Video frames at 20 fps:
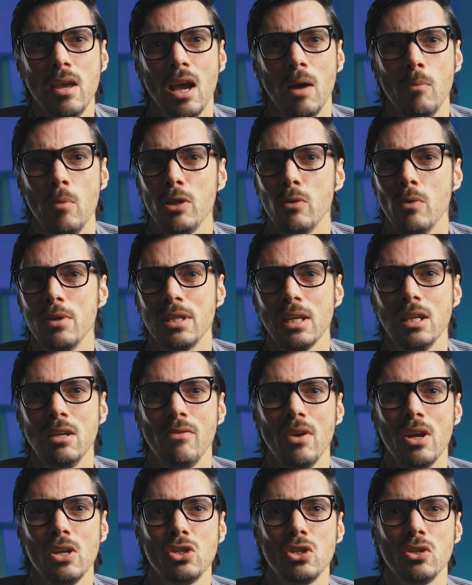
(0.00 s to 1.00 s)
And whether it's
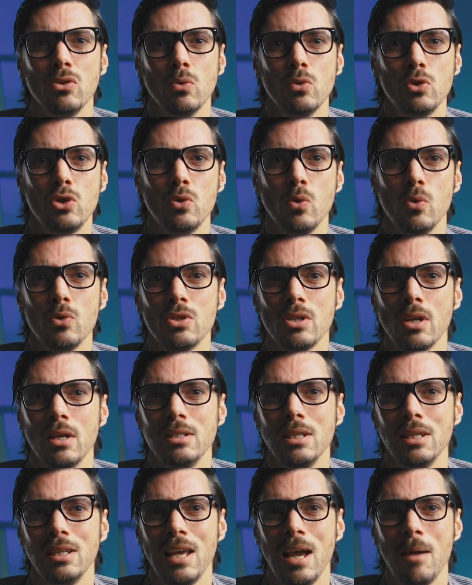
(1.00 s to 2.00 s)
innovation or
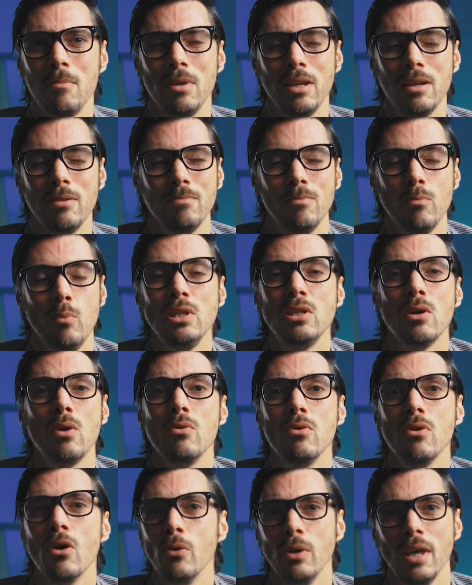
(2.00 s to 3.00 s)
short-sighted gambling, we
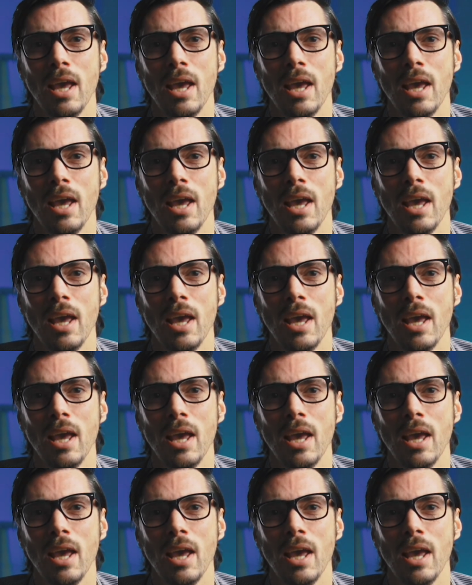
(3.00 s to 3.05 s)
don't know